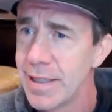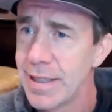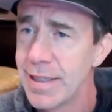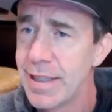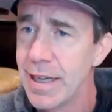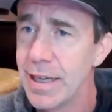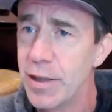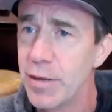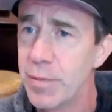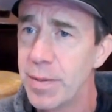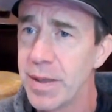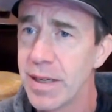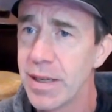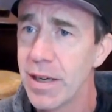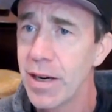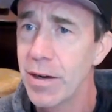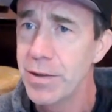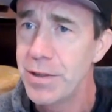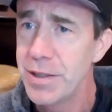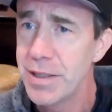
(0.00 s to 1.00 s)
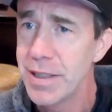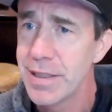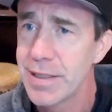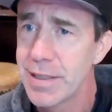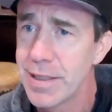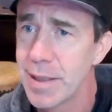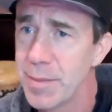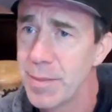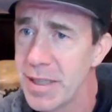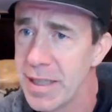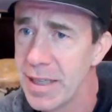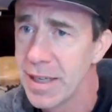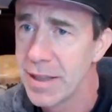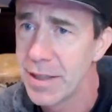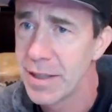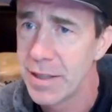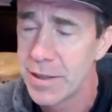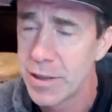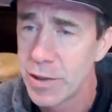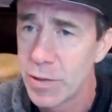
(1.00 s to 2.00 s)
that you've been coaching, some of the
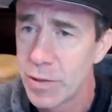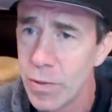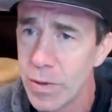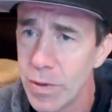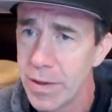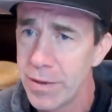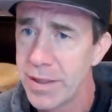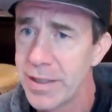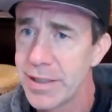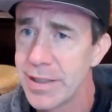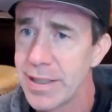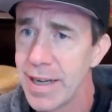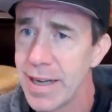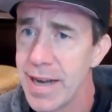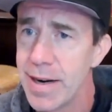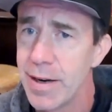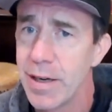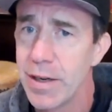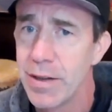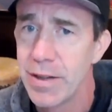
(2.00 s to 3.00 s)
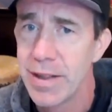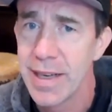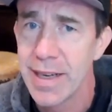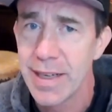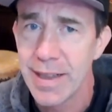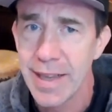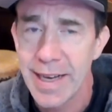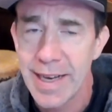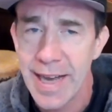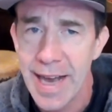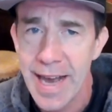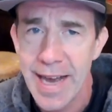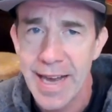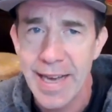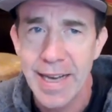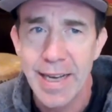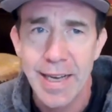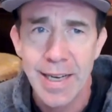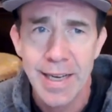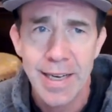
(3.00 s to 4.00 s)
other school owners, and you think like,
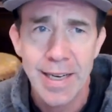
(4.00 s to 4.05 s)
hey,